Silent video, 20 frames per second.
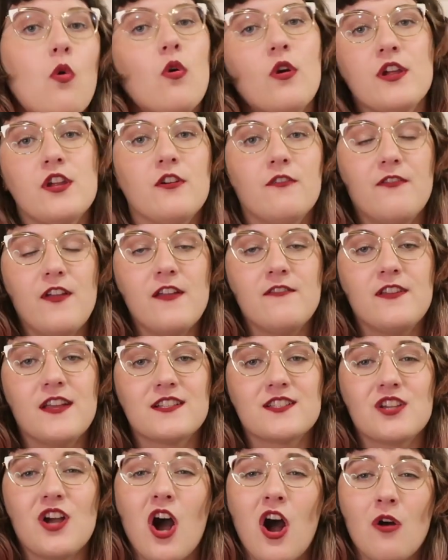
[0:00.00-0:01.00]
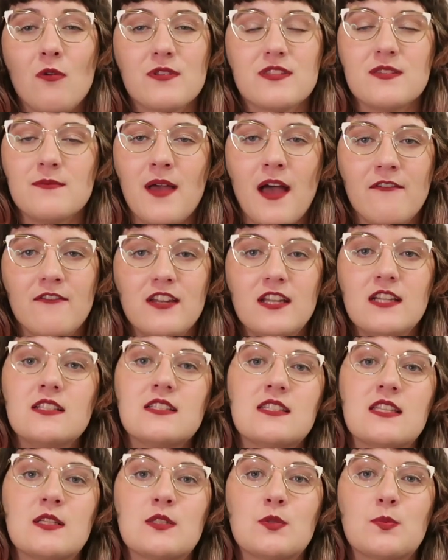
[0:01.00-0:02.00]
or your fave gets caught with some
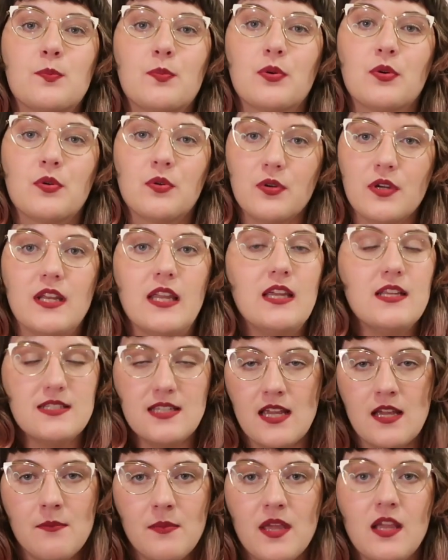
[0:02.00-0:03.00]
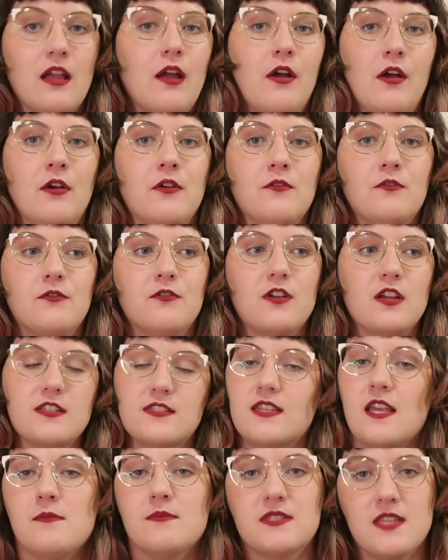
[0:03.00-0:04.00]
evidence that's pretty damning of a
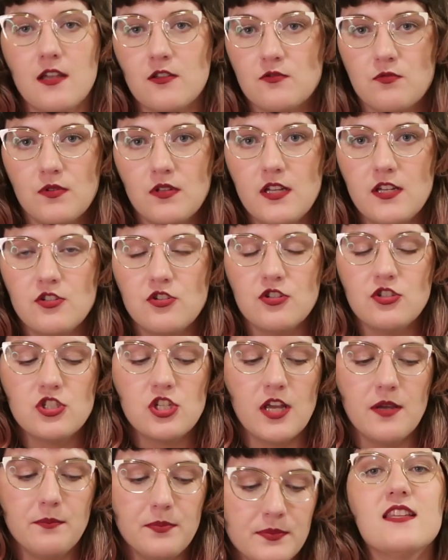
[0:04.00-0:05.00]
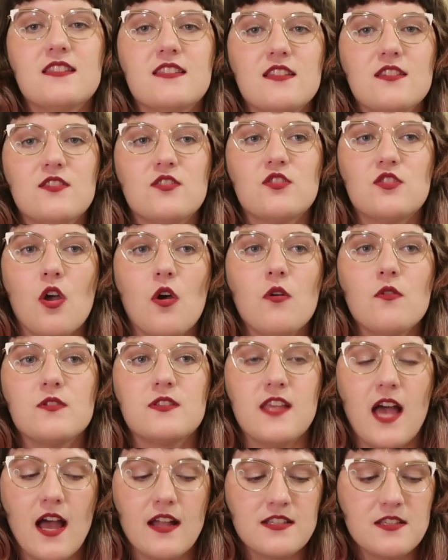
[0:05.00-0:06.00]
same-sex relationship? This is so
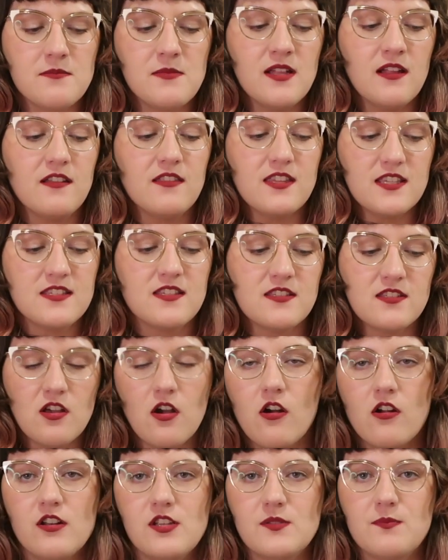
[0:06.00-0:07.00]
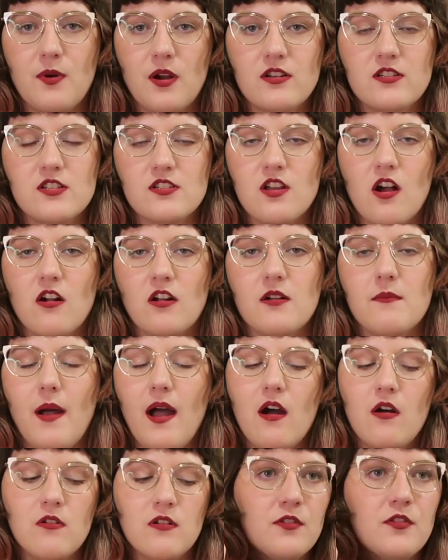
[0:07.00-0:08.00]
sad to me. Like, this is the hardest part to talk
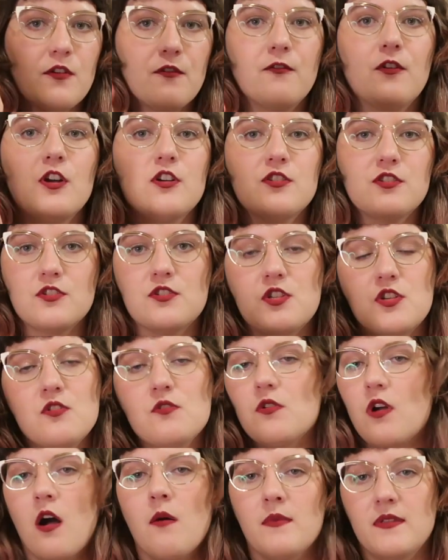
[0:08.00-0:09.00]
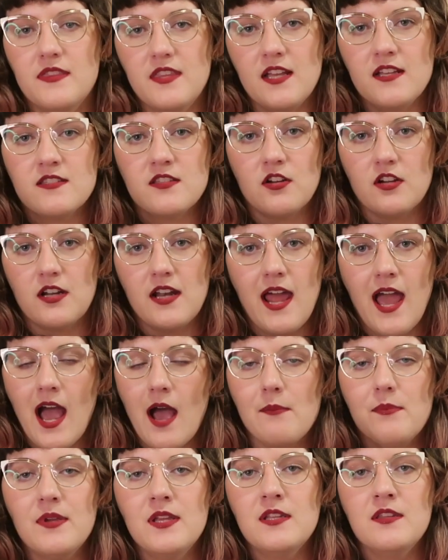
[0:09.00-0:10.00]
about. The first two common things that are going to
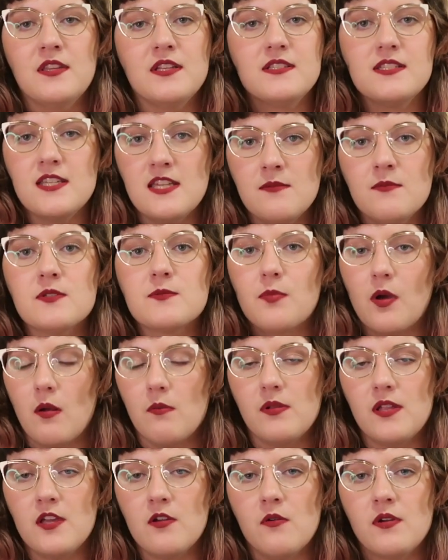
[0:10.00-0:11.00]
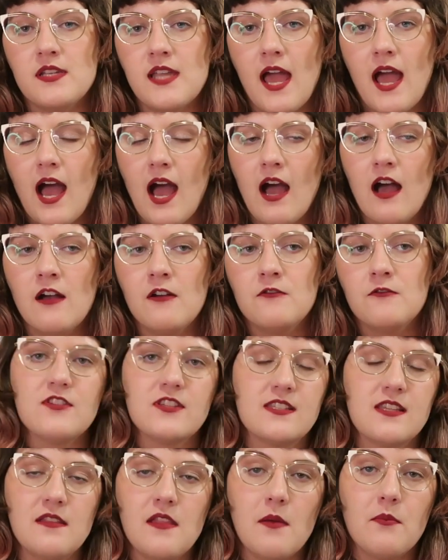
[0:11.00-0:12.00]
happen, the team is probably going to have the
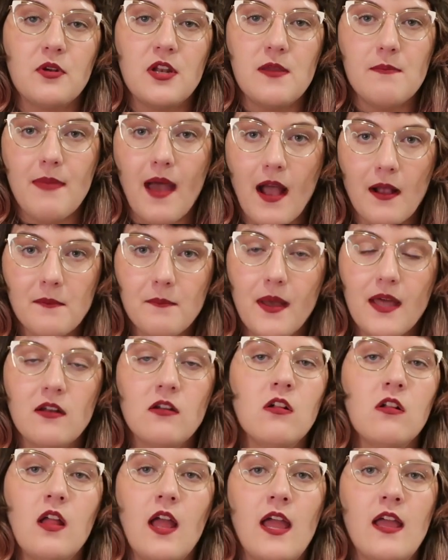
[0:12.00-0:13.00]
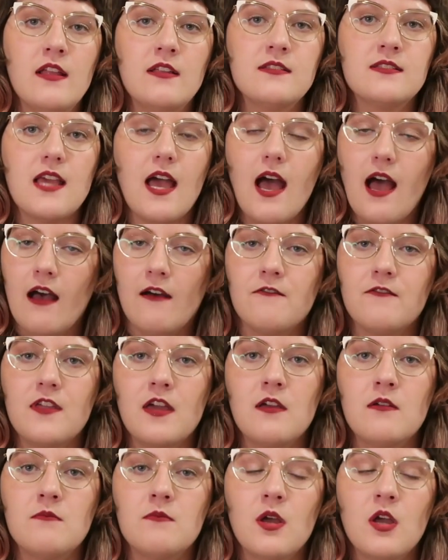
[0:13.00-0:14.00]
celebrity backpedal and have
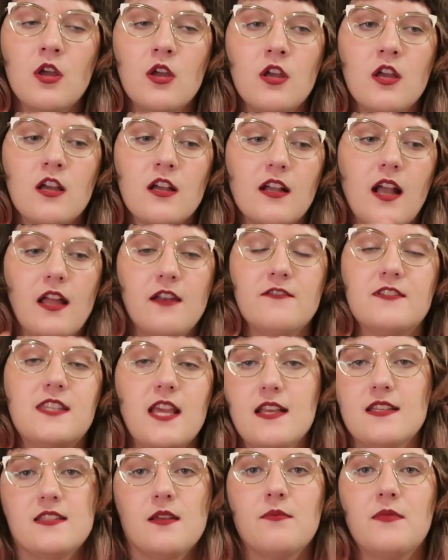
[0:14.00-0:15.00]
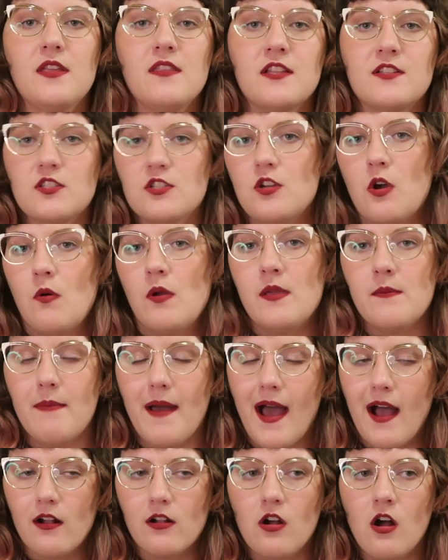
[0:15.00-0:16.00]
them kind of say something that's going
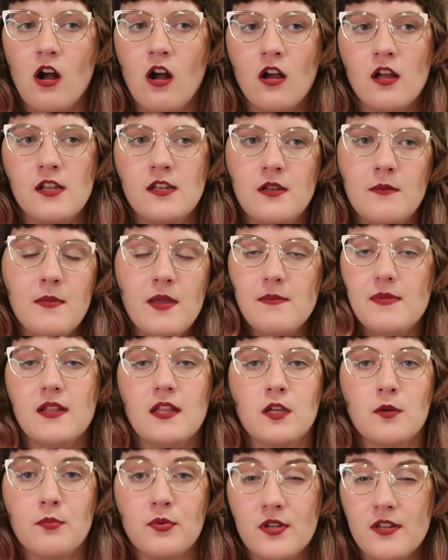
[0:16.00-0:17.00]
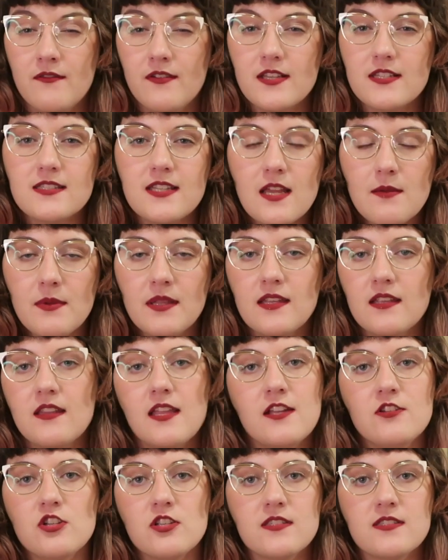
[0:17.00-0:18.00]
back on maybe like a previous statement that
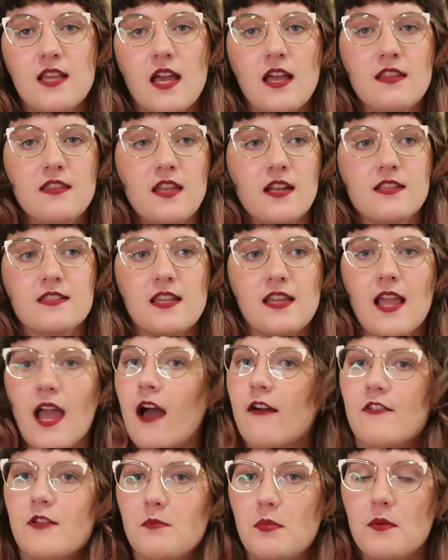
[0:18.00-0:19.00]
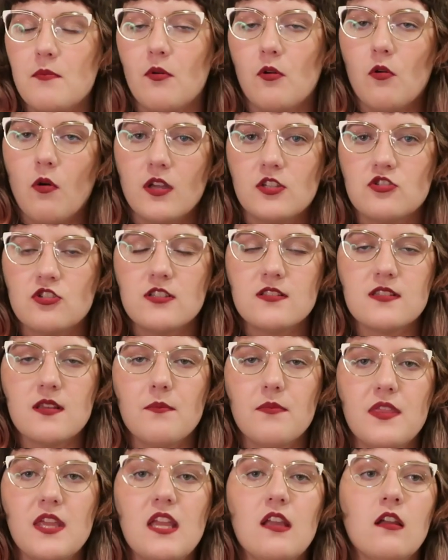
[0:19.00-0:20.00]
they just said that is like having people question
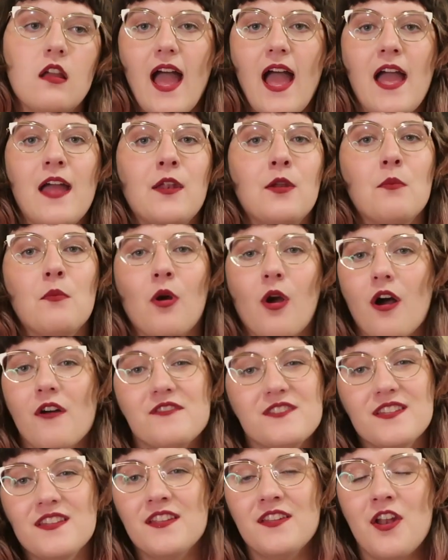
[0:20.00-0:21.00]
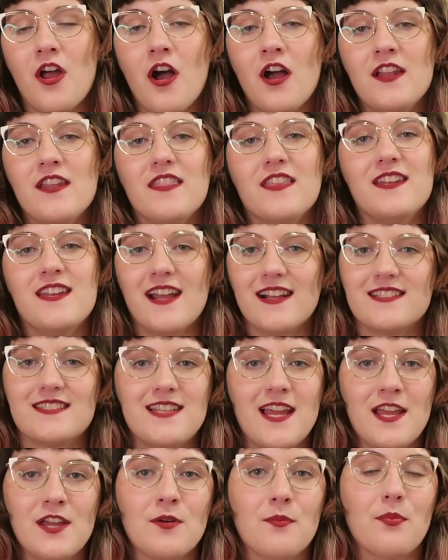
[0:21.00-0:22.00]
something. And more often than not, the next
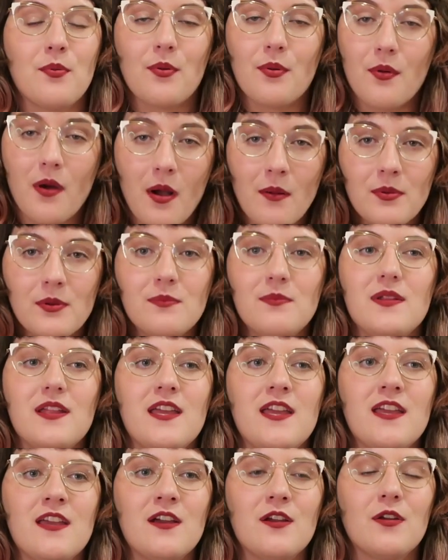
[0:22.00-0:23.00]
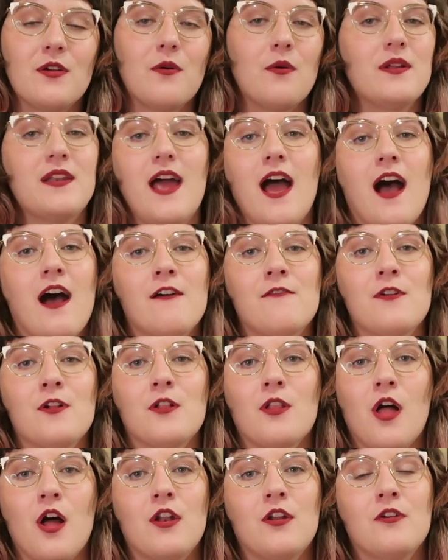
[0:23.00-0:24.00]
day you're probably going to have a
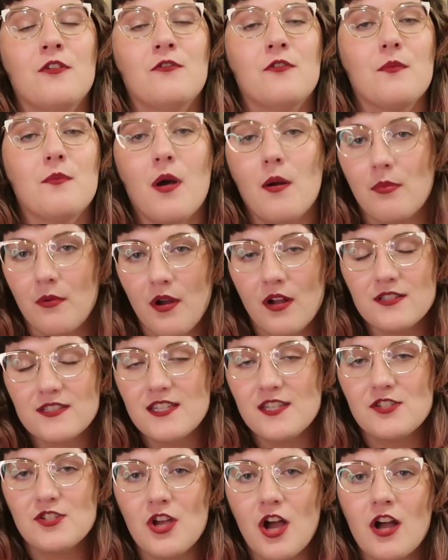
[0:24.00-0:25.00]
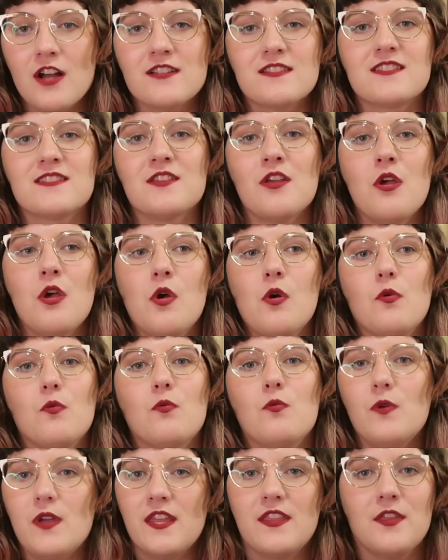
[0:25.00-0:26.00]
lot of paparazzi shots
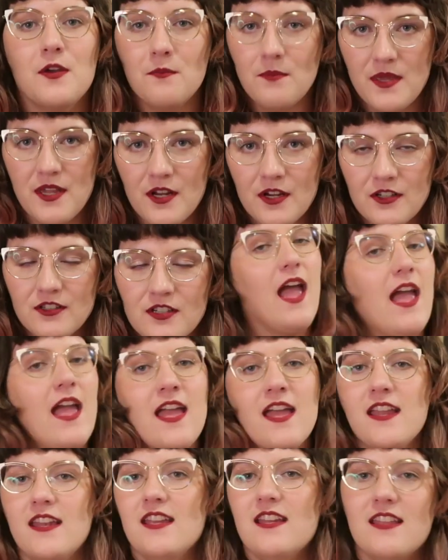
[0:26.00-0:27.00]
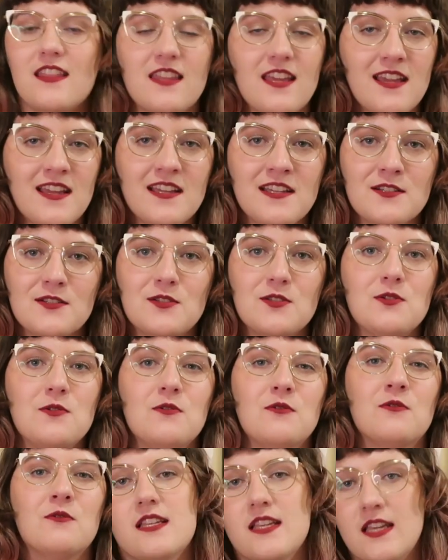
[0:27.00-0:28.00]
with a beard. Anything to